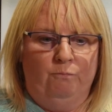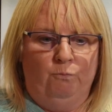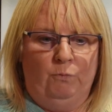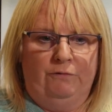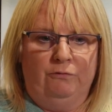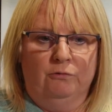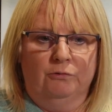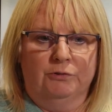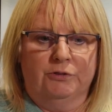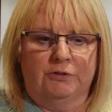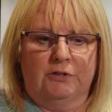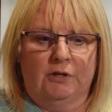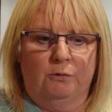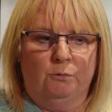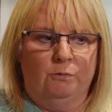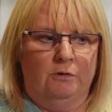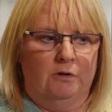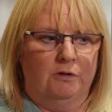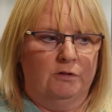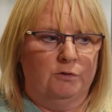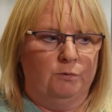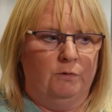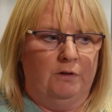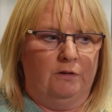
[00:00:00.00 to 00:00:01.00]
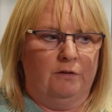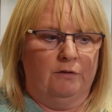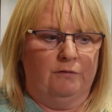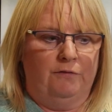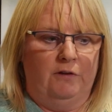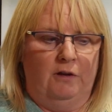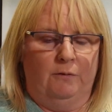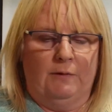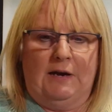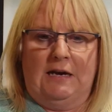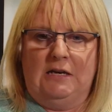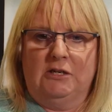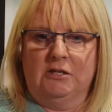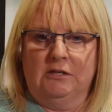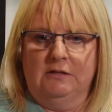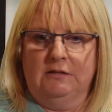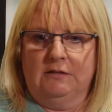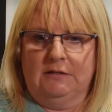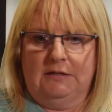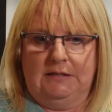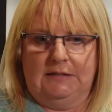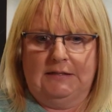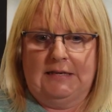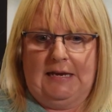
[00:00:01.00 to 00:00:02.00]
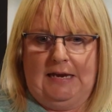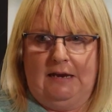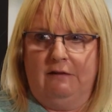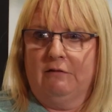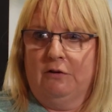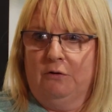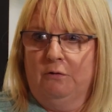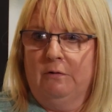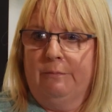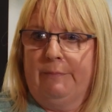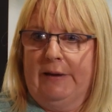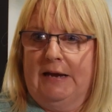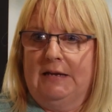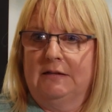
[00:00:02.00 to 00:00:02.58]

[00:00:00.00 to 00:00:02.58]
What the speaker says: We've also worked with a few agencies here who are